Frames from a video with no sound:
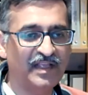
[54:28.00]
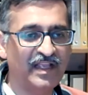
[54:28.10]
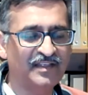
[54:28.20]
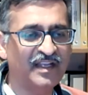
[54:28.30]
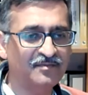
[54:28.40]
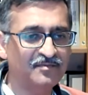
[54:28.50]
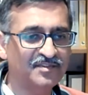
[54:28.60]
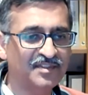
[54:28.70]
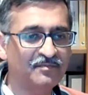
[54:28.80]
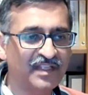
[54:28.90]
And that
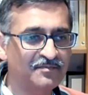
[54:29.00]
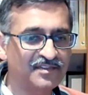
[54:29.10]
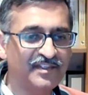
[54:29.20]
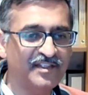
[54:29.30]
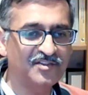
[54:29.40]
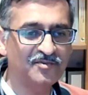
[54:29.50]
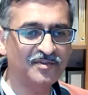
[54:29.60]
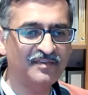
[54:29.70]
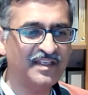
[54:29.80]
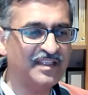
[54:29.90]
sometimes leads to
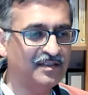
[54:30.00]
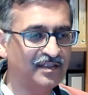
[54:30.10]
a very